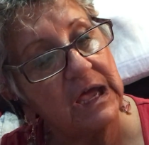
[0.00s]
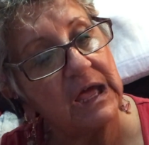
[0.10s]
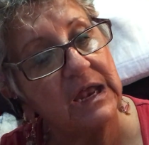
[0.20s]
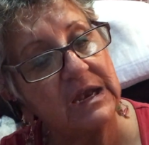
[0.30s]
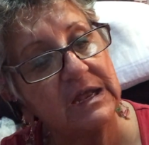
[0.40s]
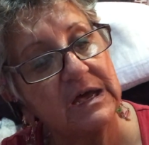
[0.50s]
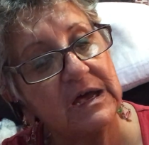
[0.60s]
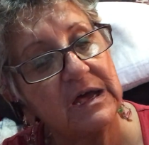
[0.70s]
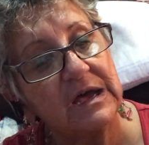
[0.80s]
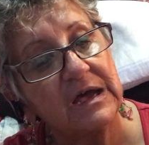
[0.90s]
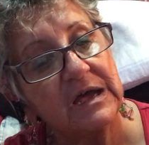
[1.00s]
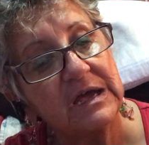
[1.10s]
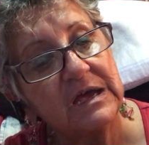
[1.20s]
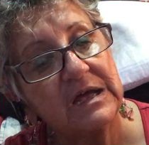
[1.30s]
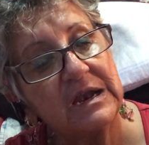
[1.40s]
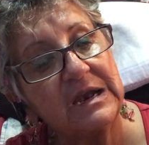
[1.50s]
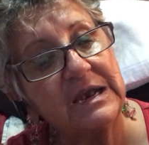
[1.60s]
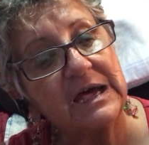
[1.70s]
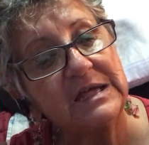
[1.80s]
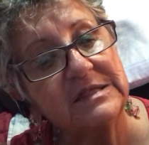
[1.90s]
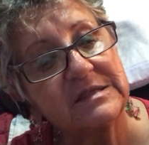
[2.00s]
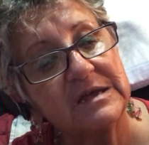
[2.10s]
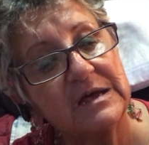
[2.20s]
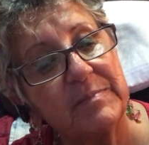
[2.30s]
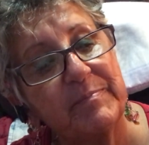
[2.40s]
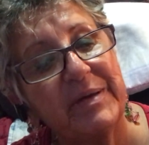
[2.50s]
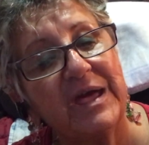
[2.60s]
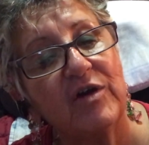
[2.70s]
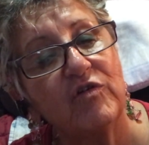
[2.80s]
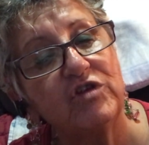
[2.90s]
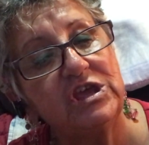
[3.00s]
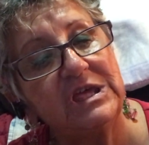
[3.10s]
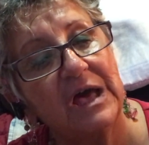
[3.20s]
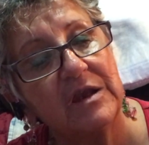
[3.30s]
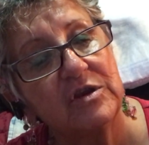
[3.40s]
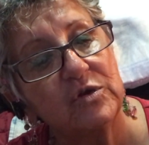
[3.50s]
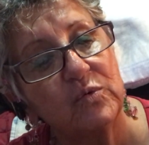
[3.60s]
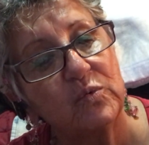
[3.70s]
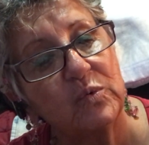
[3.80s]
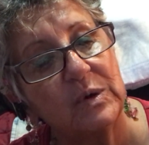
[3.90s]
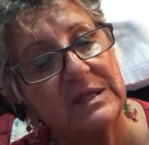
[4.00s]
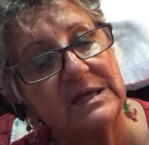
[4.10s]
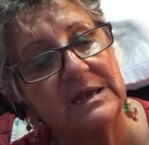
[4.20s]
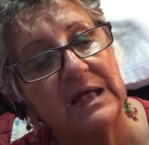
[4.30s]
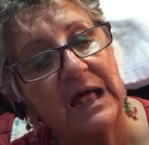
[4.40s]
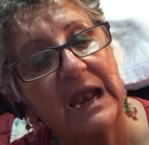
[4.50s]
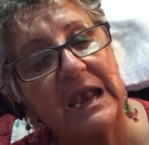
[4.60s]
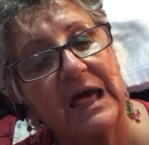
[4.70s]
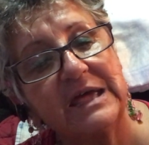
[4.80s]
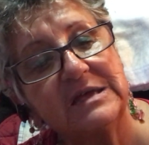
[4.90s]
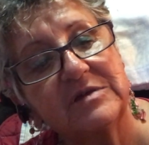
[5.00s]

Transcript: and light pale yellow, and then light